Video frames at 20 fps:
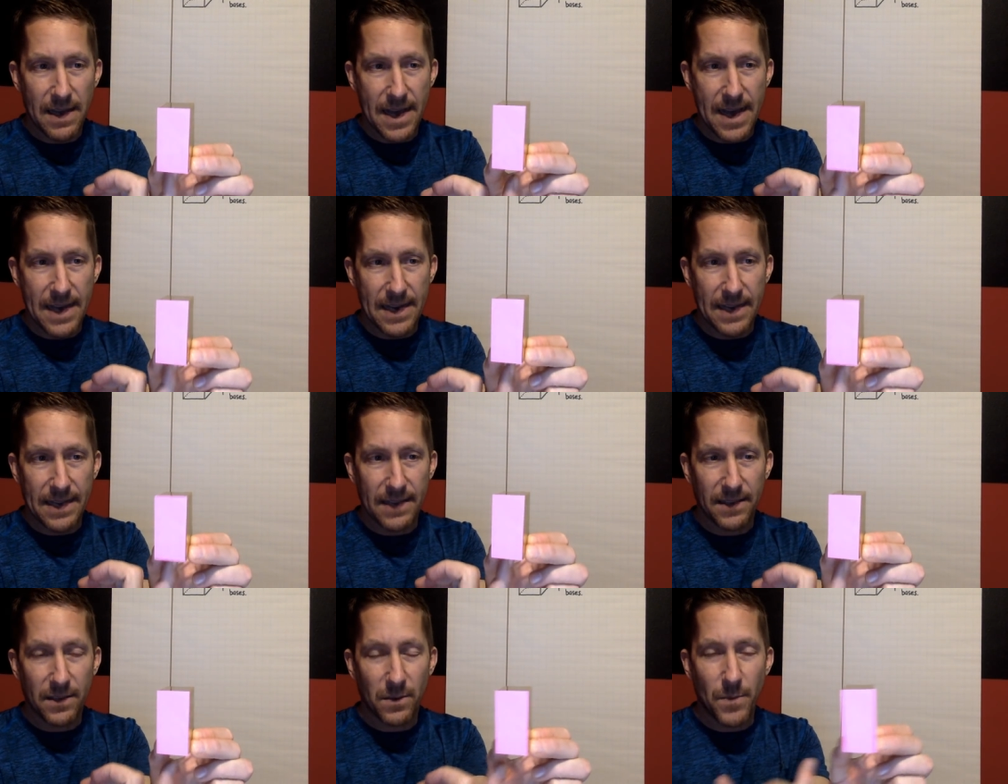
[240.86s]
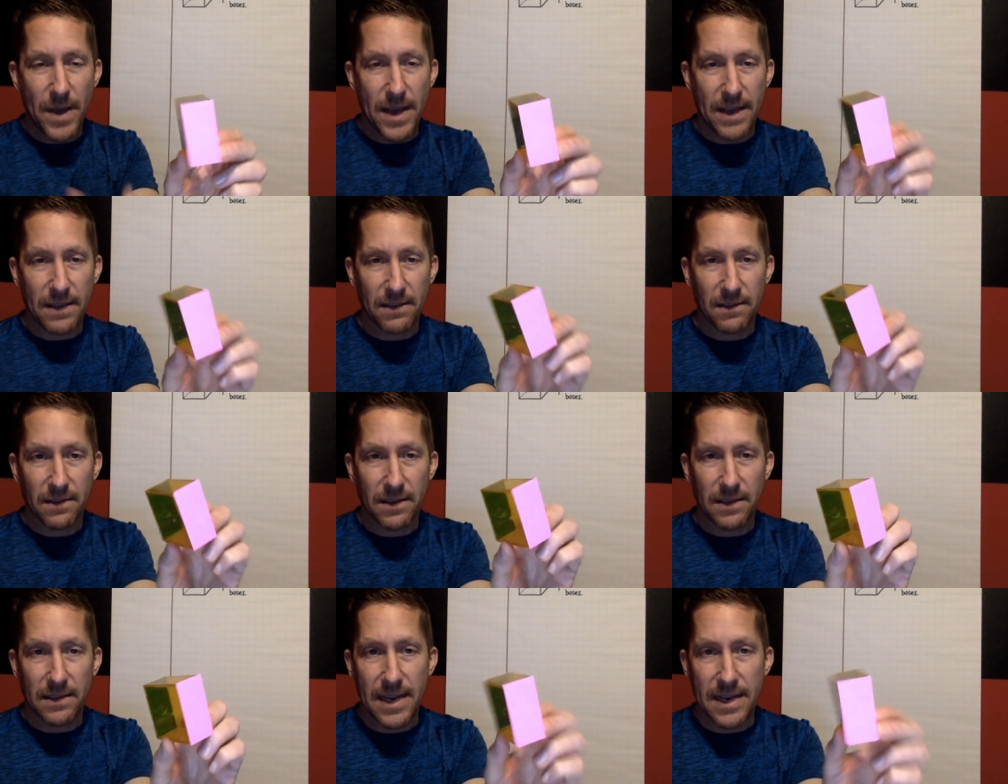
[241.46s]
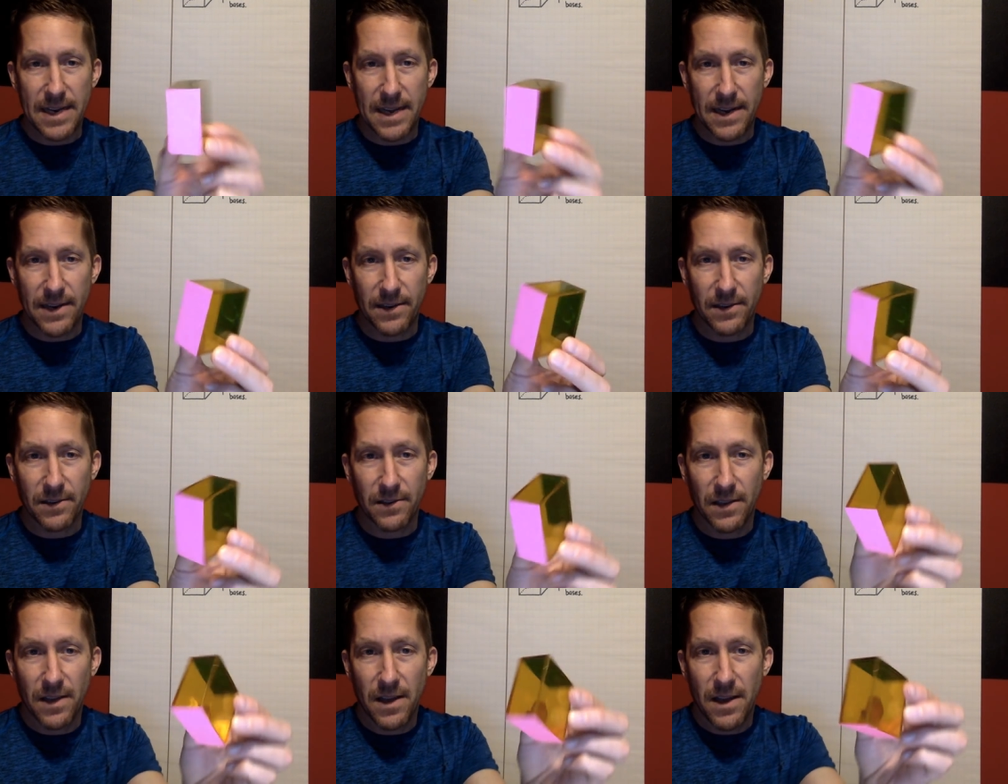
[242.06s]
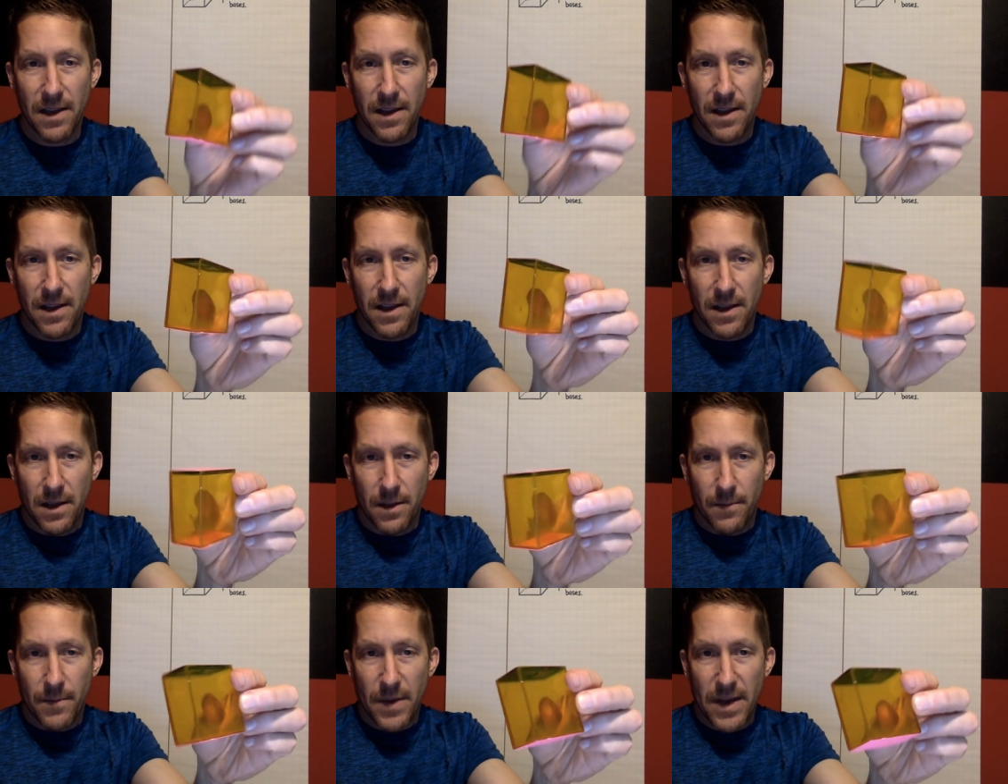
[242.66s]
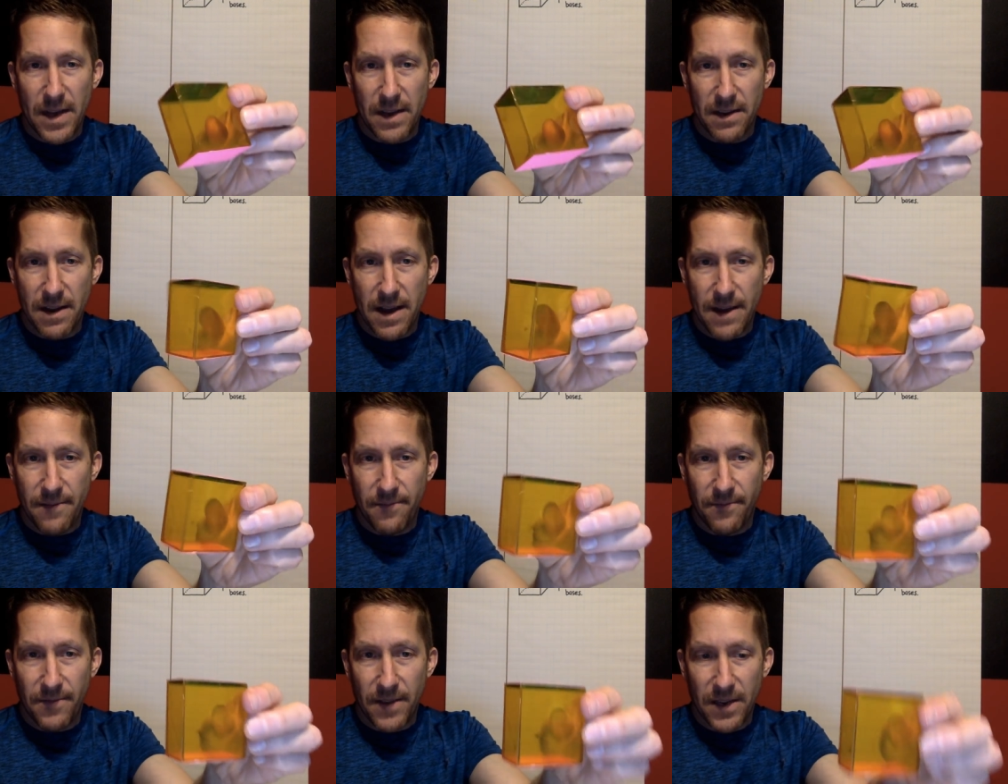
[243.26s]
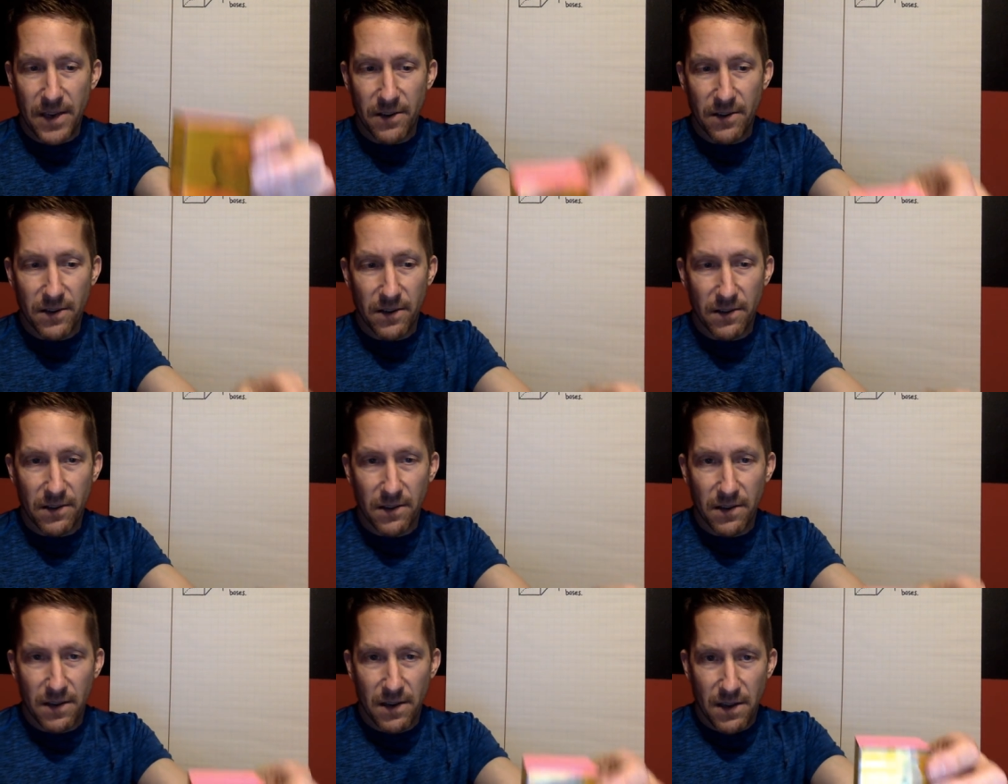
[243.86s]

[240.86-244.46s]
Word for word: and this space as identical. But I figured